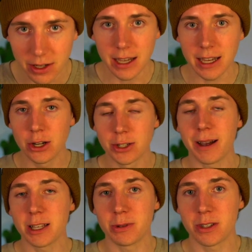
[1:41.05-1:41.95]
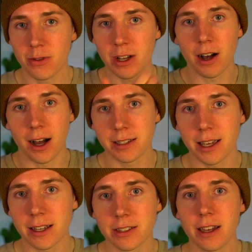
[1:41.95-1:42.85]
Here's my specific
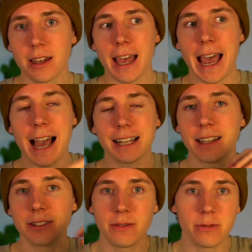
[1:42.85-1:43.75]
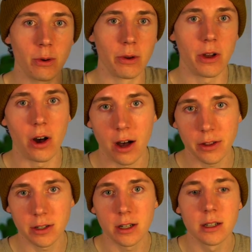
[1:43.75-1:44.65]
context. Act as if you are the author.